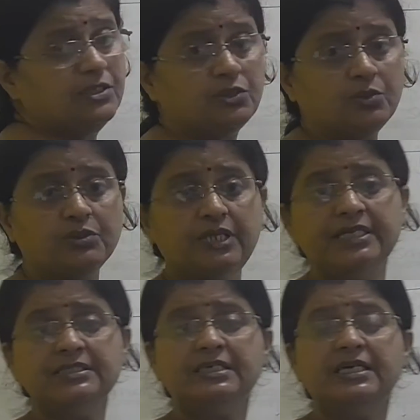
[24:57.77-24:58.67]
to
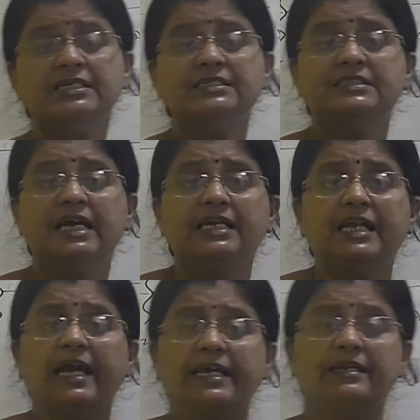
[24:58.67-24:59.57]
this Z
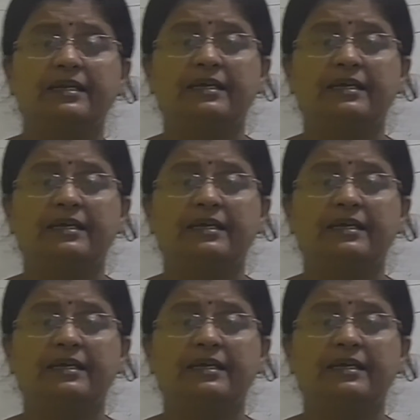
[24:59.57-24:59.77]
line,